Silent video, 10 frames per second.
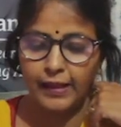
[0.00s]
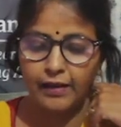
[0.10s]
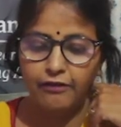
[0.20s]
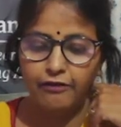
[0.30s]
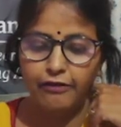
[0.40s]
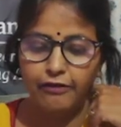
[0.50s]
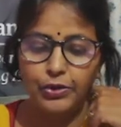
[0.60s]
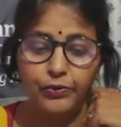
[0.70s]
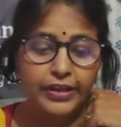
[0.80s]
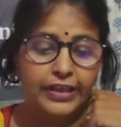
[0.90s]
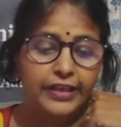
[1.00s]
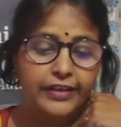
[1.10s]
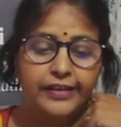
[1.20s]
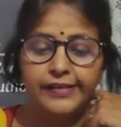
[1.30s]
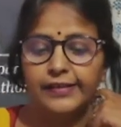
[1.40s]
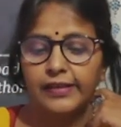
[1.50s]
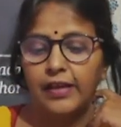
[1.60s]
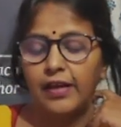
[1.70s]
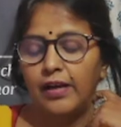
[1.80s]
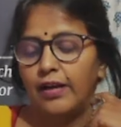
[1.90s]
Why do we need these
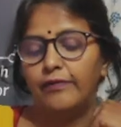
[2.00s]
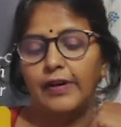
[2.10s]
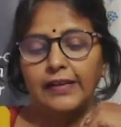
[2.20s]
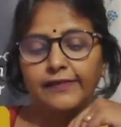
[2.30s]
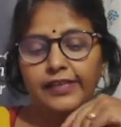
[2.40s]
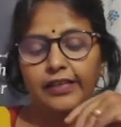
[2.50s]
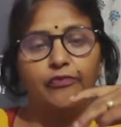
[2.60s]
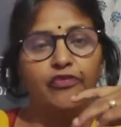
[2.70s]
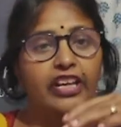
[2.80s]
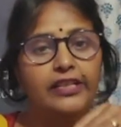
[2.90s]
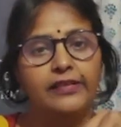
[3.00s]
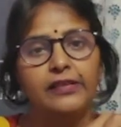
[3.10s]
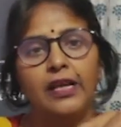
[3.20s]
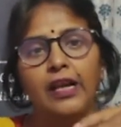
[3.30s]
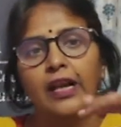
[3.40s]
valves in veins?